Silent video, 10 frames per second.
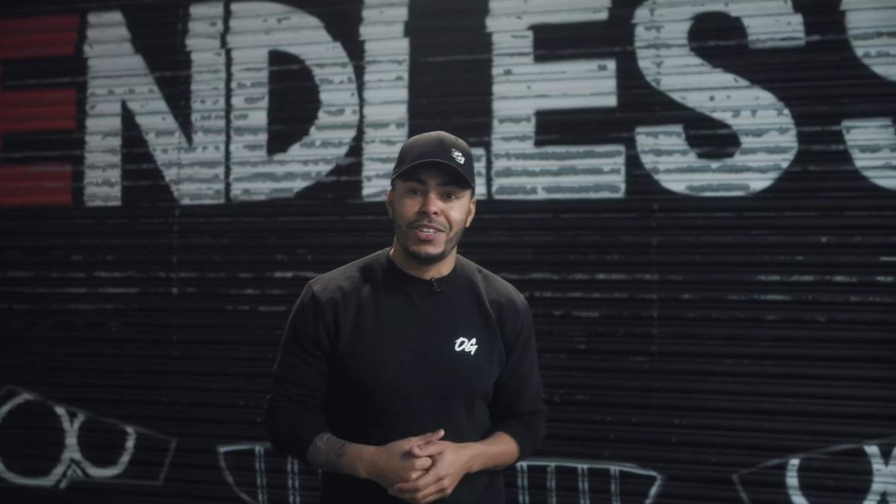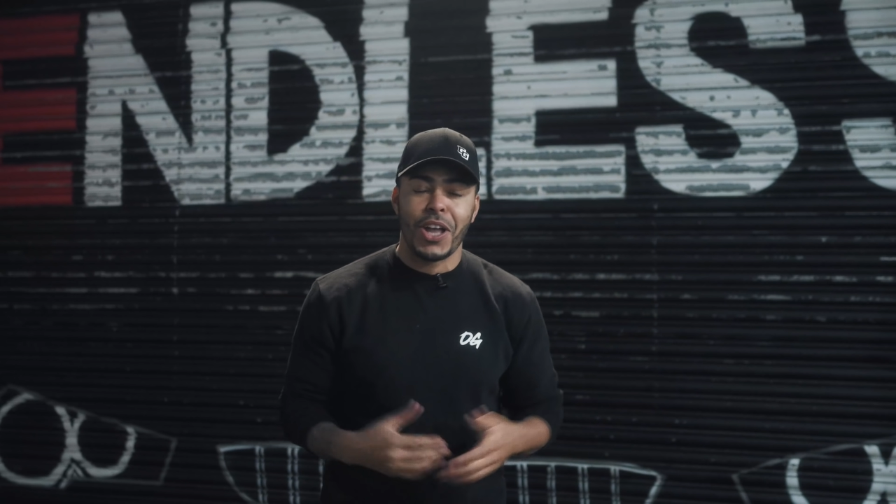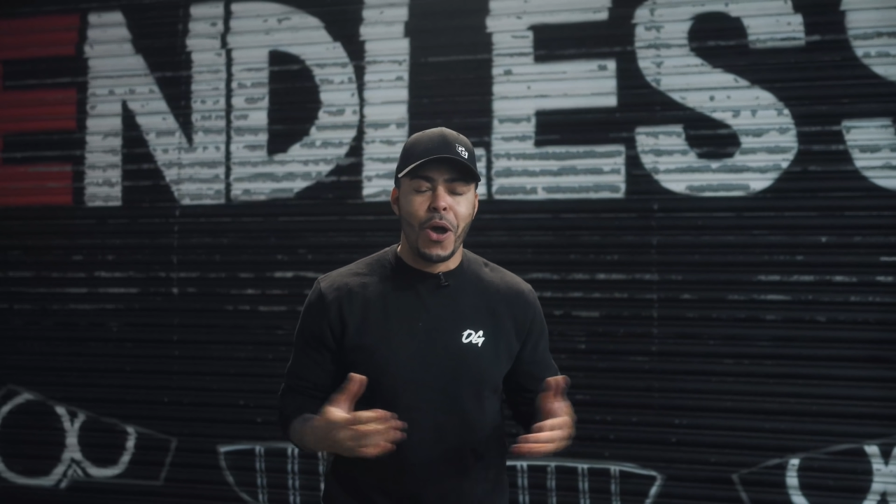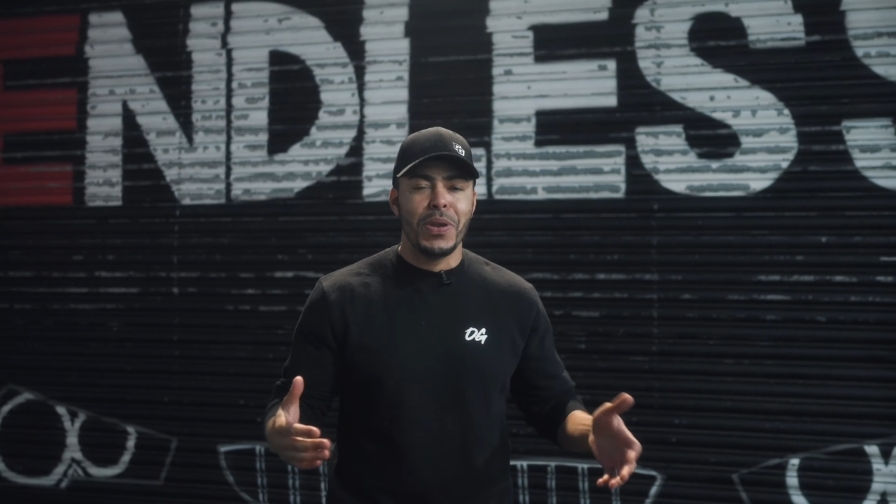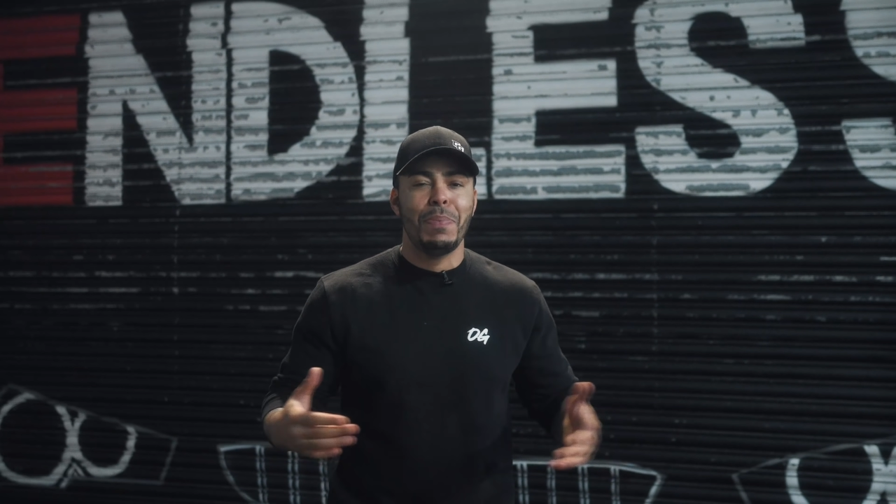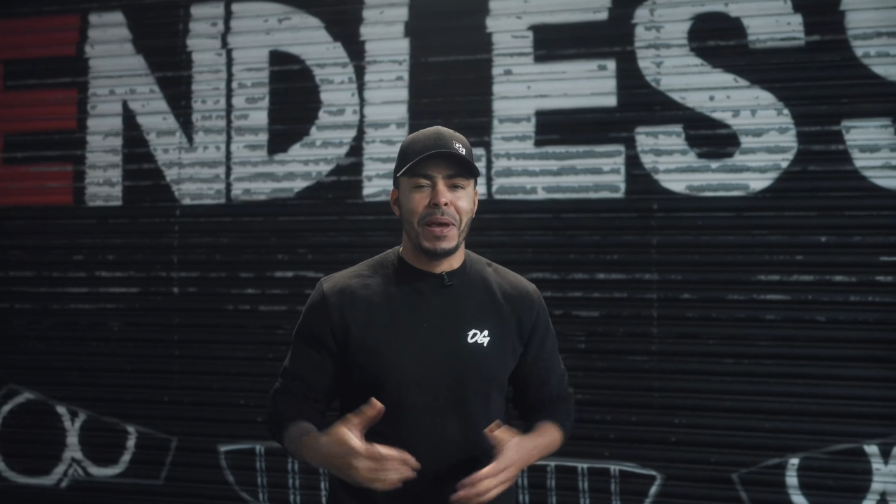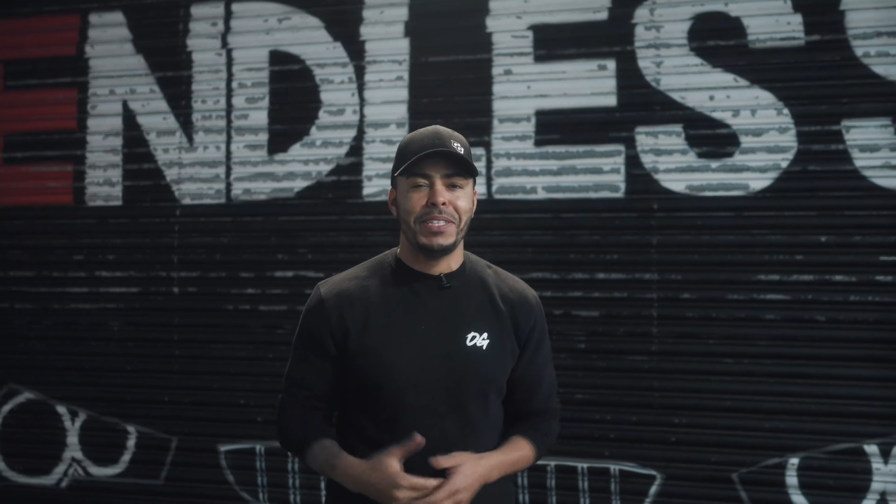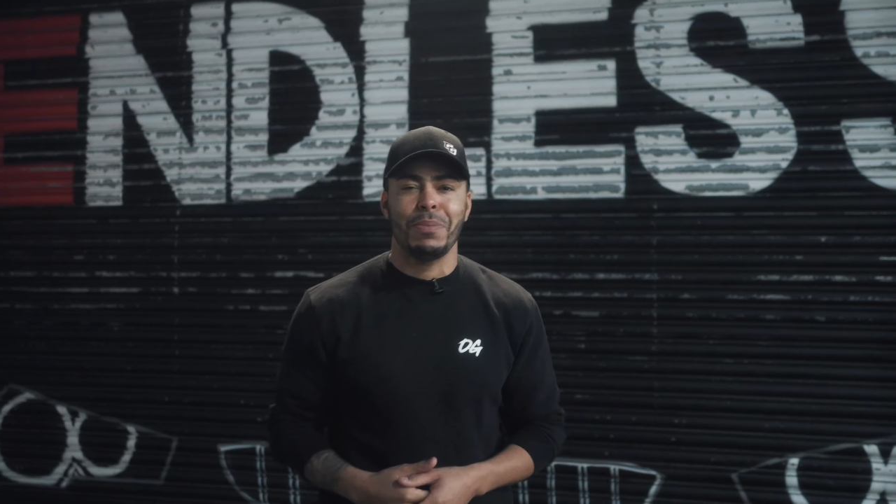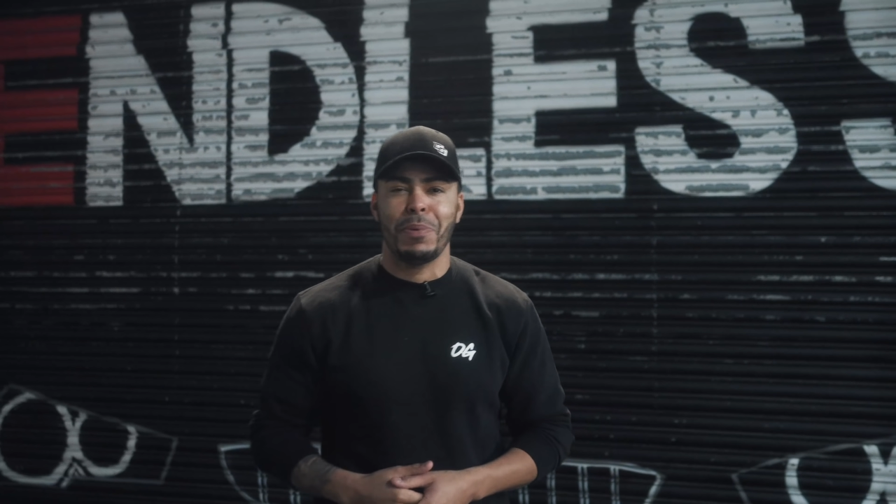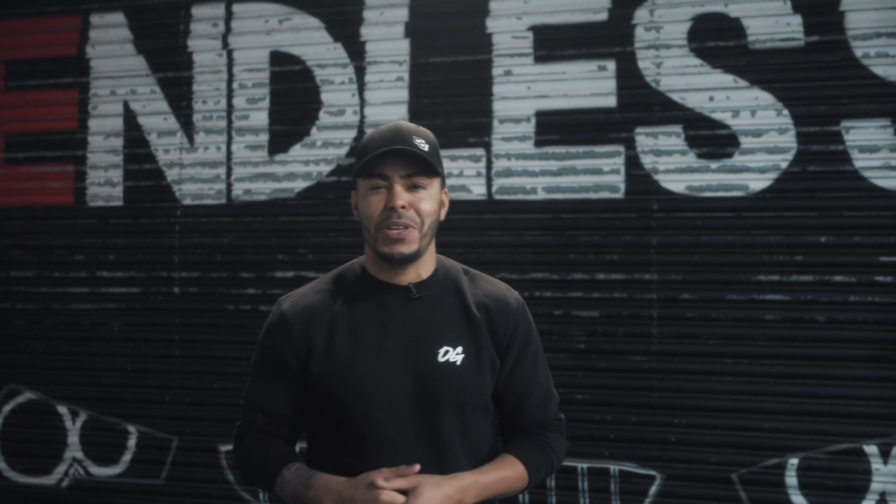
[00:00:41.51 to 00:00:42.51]
the only place
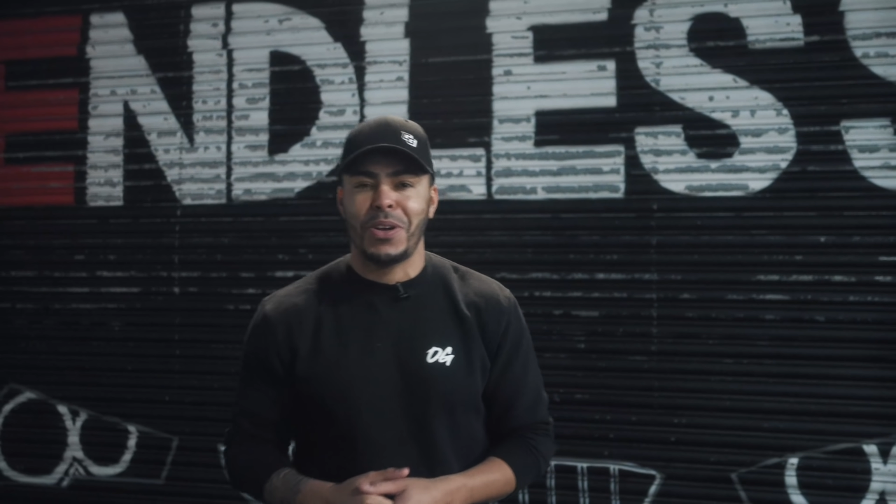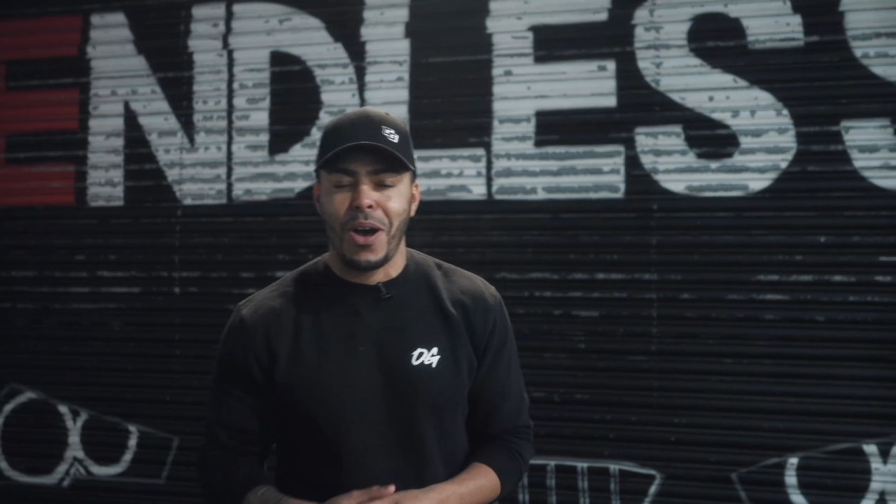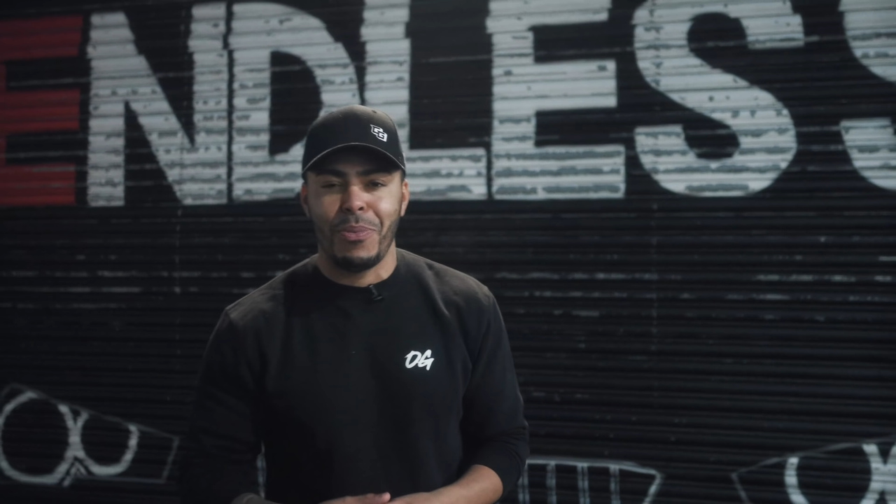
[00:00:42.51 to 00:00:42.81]
to bring your car